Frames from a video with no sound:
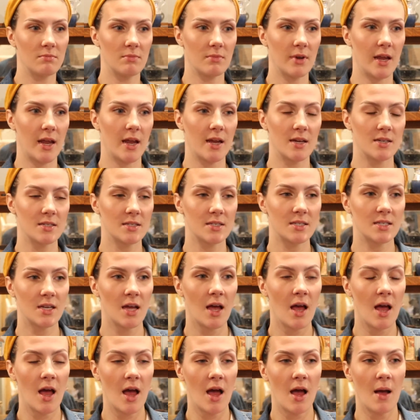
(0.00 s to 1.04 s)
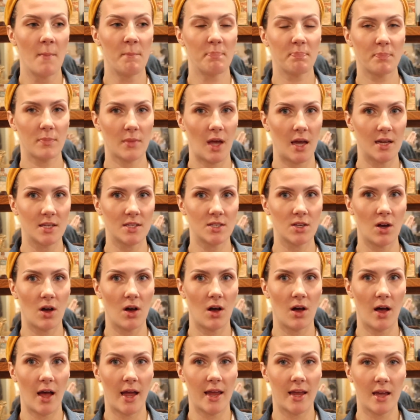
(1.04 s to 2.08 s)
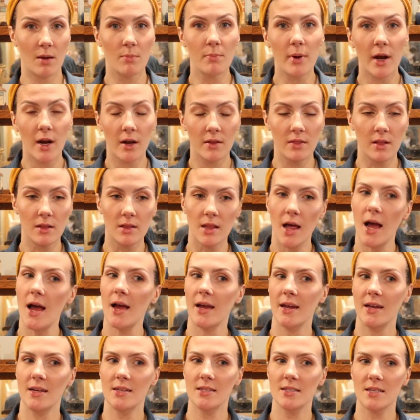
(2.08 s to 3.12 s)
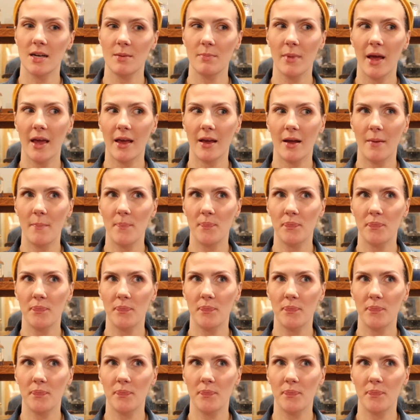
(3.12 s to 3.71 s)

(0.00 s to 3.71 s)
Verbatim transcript: and I saw, I compared the lines, and I'm like,